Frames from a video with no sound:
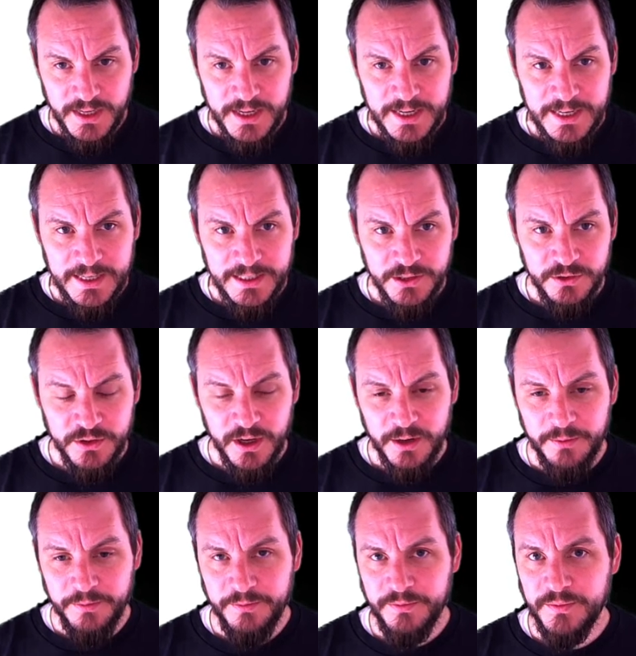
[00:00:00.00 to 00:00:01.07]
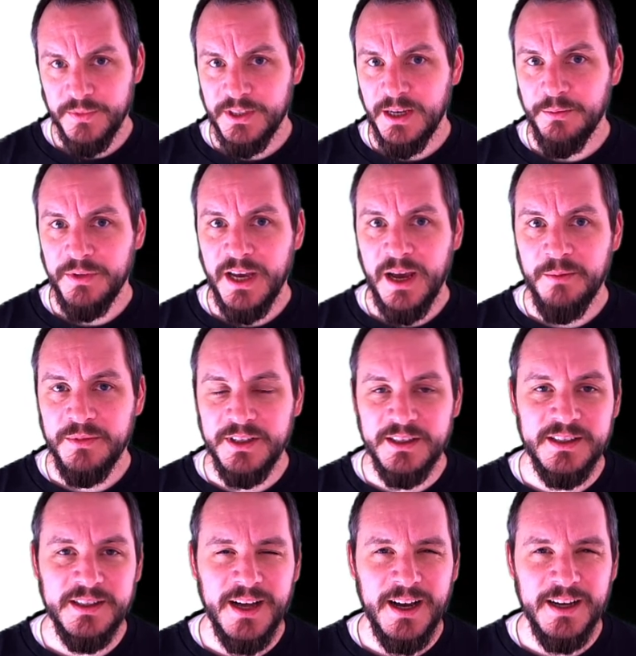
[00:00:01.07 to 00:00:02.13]
And sometimes
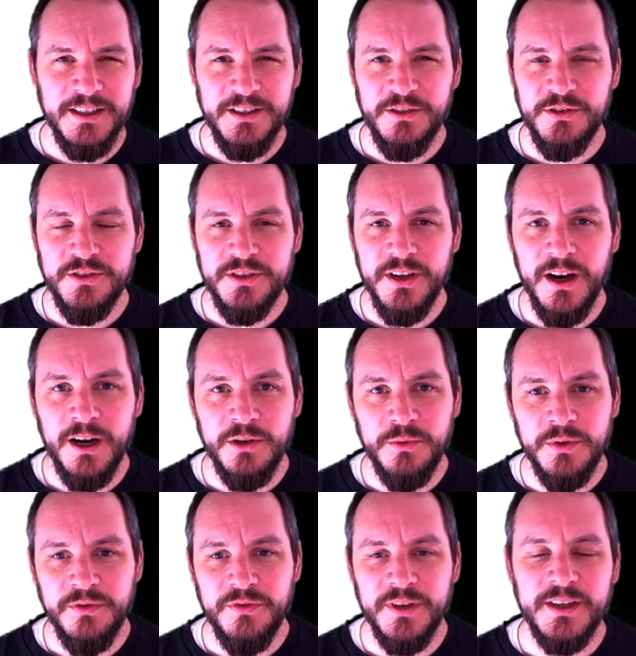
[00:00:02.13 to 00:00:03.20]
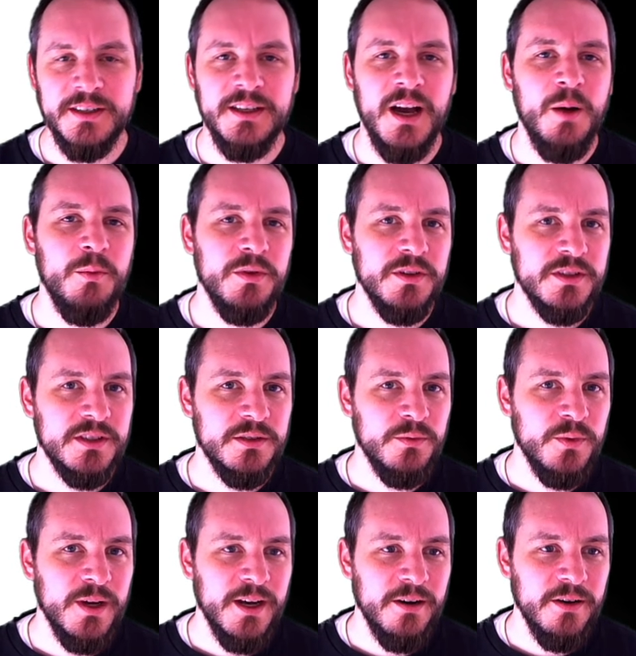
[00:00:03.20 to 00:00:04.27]
it's nice to start with examples
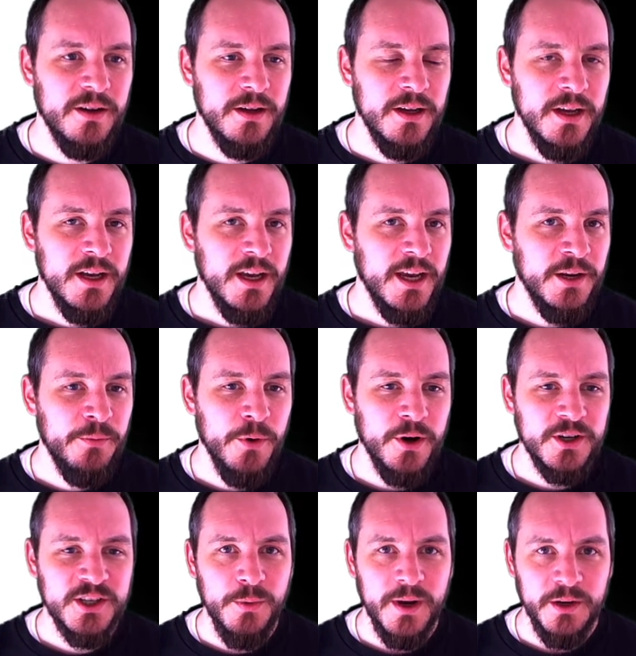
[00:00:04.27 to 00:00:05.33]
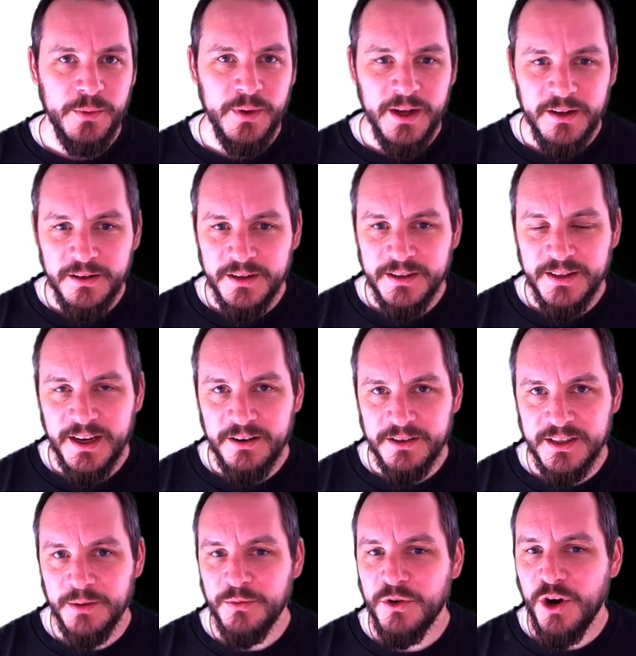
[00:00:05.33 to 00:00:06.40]
where it works quite well, and there are
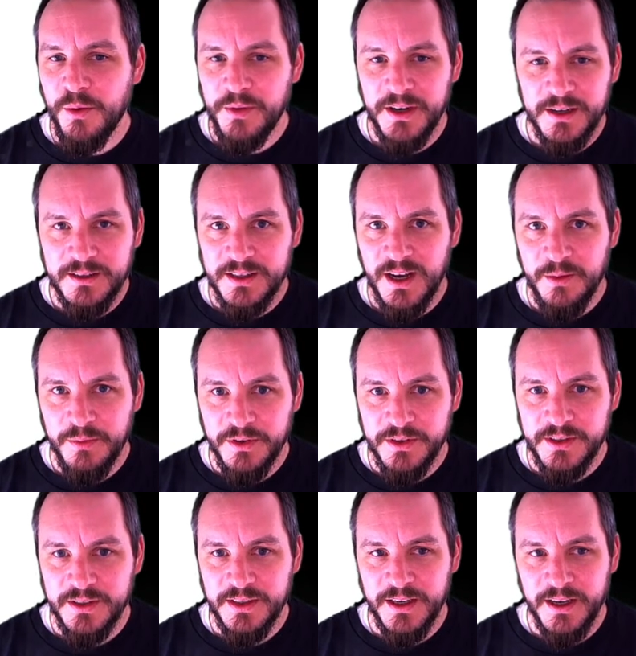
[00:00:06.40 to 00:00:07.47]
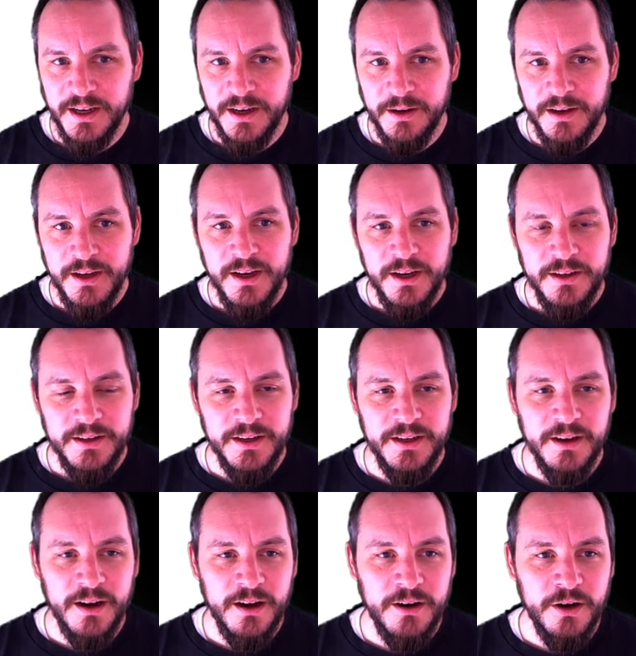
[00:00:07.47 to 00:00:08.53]
some common examples
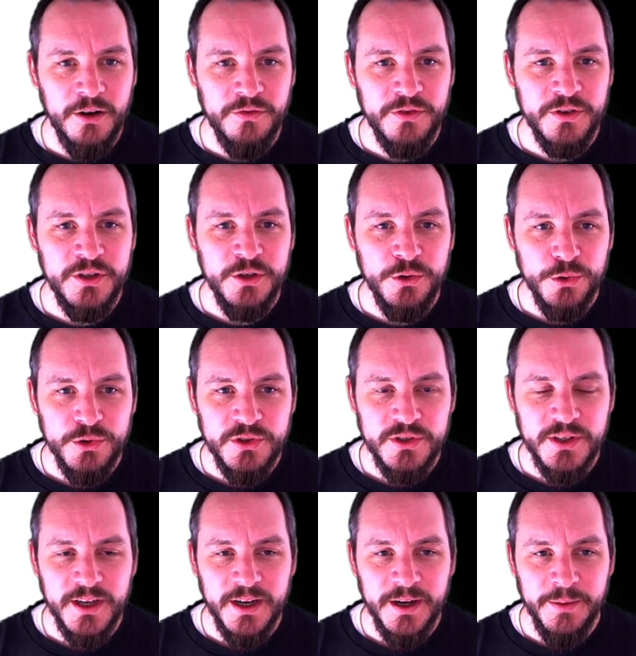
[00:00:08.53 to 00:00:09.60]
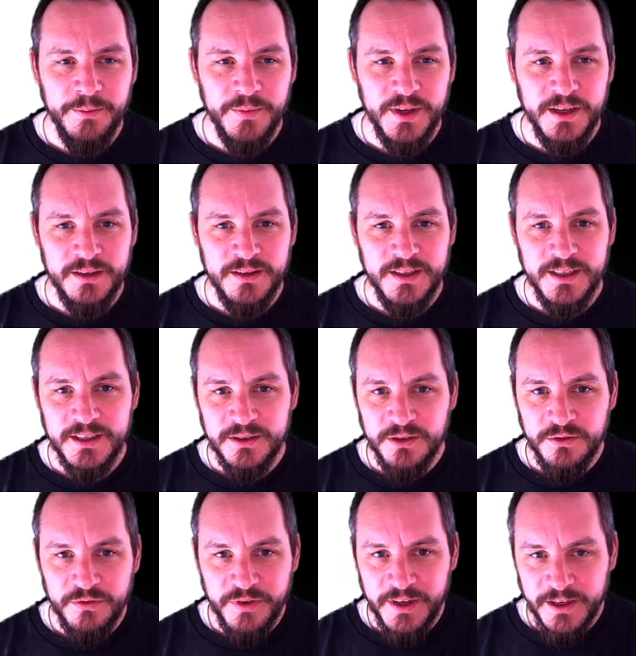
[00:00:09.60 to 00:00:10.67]
that are often used in these
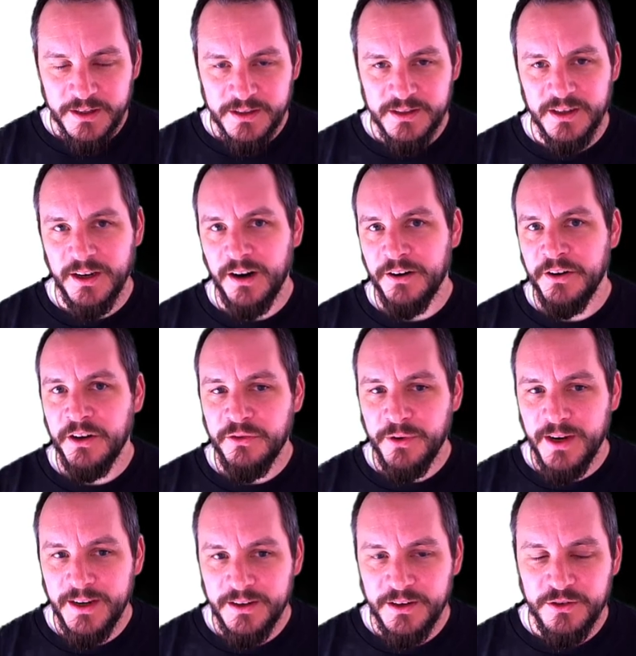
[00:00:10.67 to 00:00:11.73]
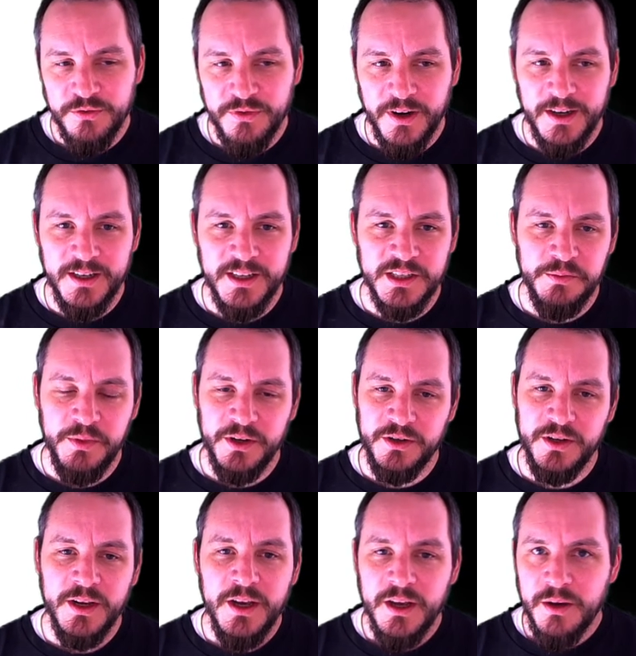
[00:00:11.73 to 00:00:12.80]
fields that are not related to finance,
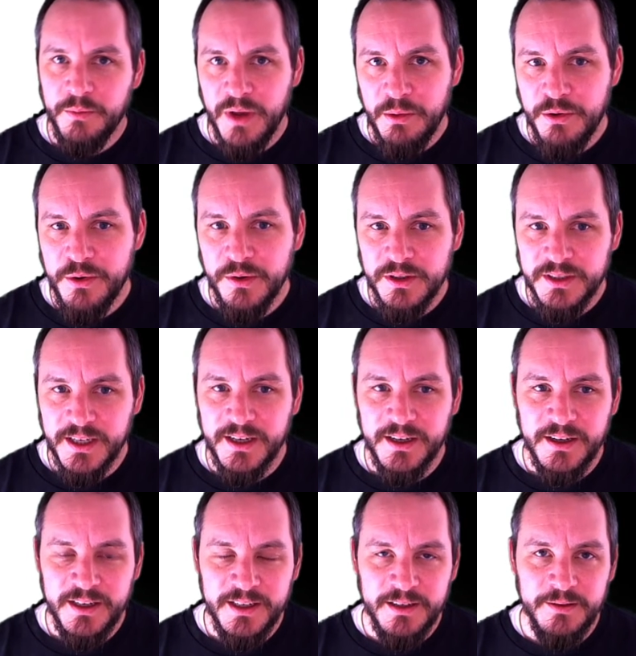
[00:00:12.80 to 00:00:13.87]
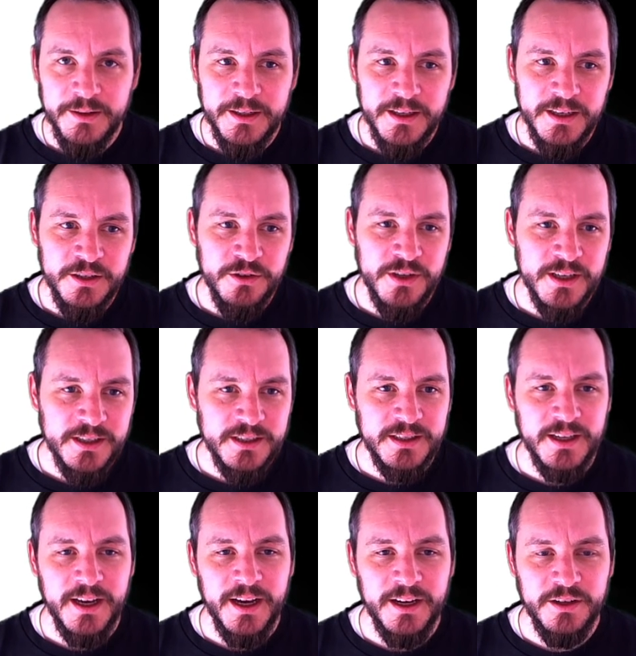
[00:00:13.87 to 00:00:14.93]
but maybe we'll dig a little bit into
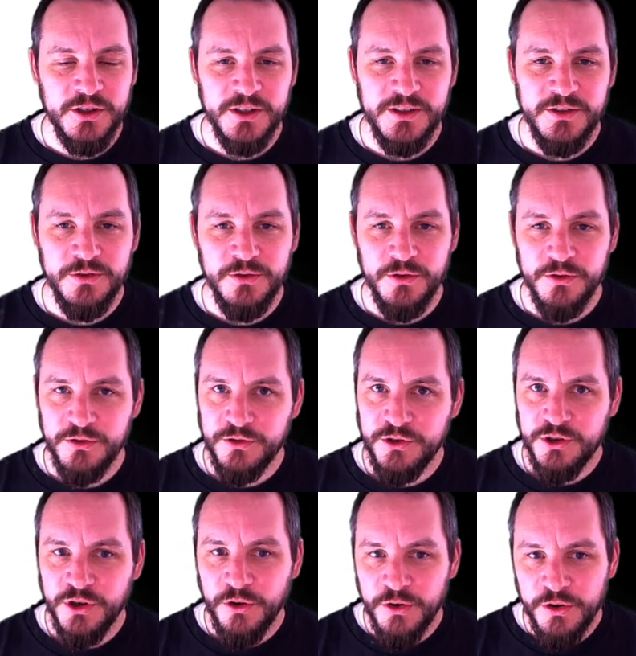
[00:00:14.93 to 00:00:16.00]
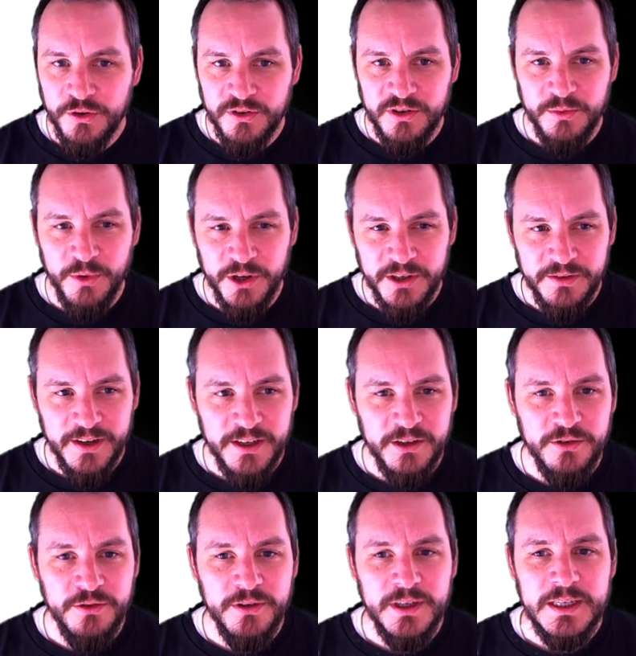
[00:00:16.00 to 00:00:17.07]
this just to show you and to motivate
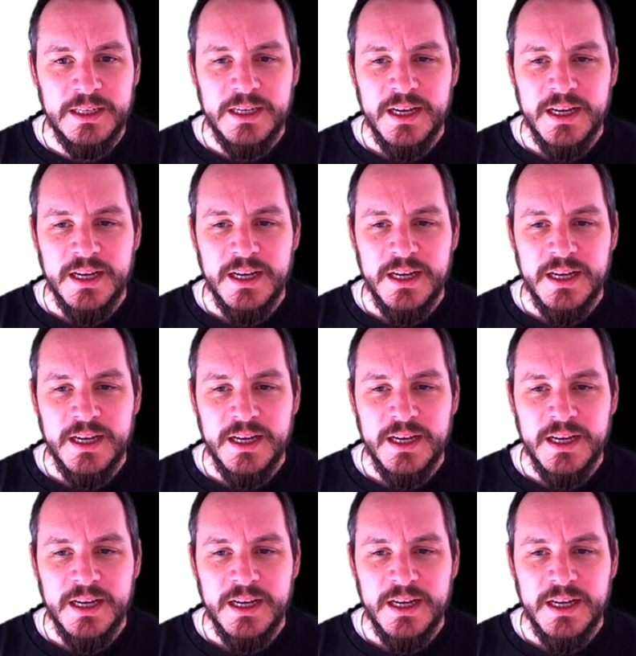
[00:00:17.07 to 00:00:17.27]
you.